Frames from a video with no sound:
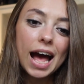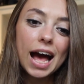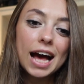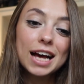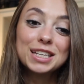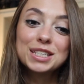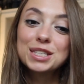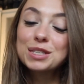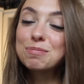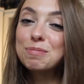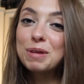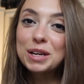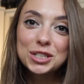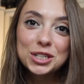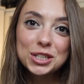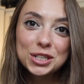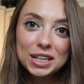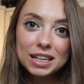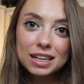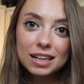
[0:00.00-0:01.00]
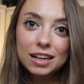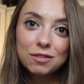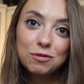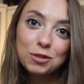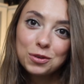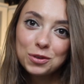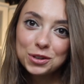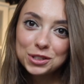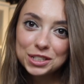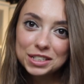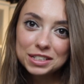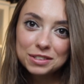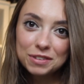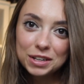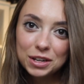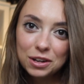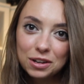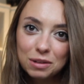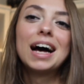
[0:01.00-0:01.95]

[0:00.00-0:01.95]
especially if you watch this video.